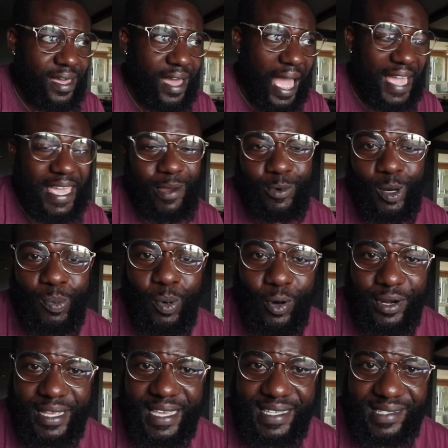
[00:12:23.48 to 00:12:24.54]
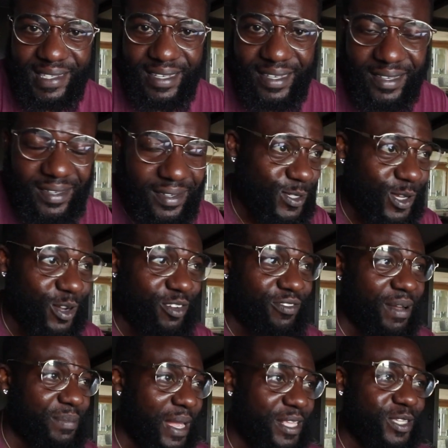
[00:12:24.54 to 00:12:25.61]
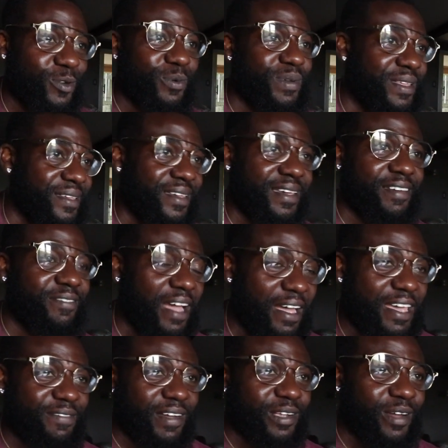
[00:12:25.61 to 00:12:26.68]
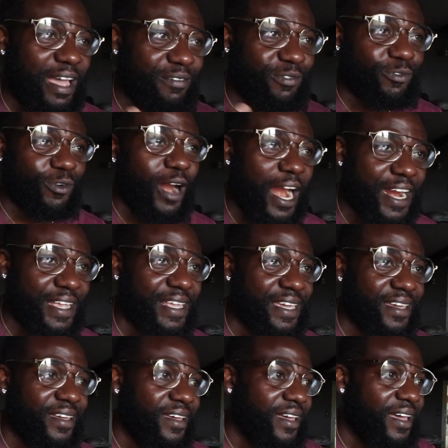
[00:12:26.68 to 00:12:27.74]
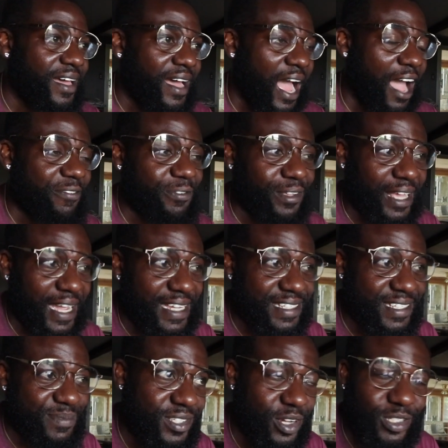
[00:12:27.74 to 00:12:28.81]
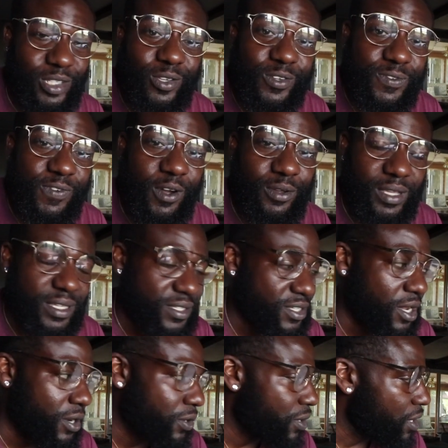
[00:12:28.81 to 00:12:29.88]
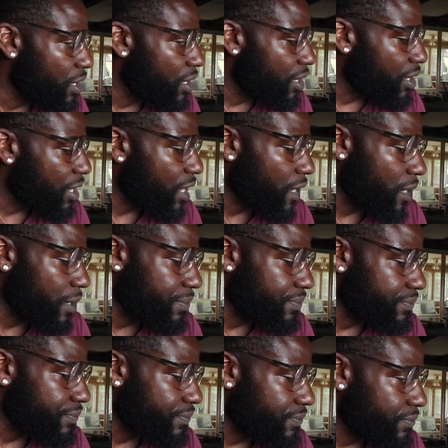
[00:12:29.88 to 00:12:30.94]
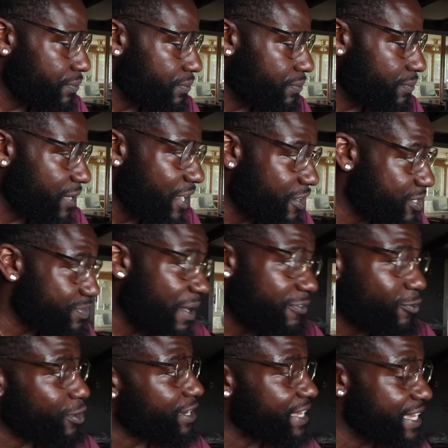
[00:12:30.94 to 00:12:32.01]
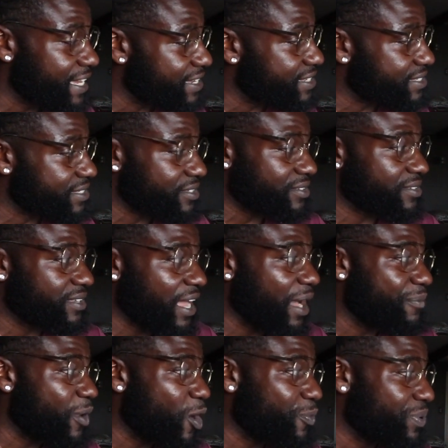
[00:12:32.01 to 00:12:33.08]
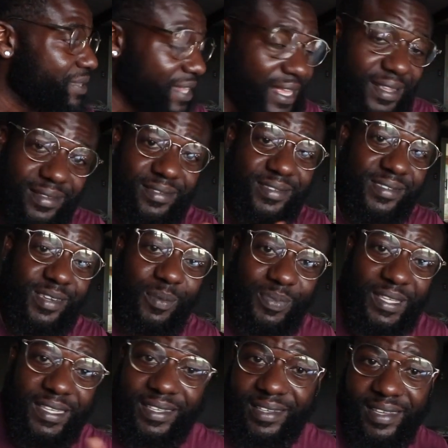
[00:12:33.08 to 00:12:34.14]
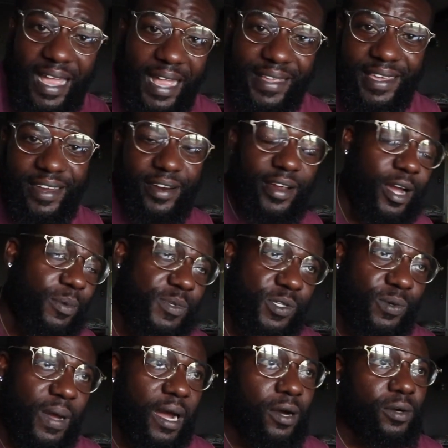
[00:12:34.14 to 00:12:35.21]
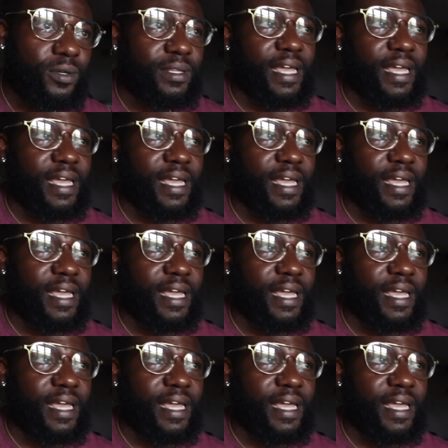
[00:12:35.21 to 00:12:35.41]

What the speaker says: I get real bored easily. So if I'm not doing, if I don't have variety, I feel like I just start to lose focus. So here's my 4 keys. I'm hoping that something out of here helps you out.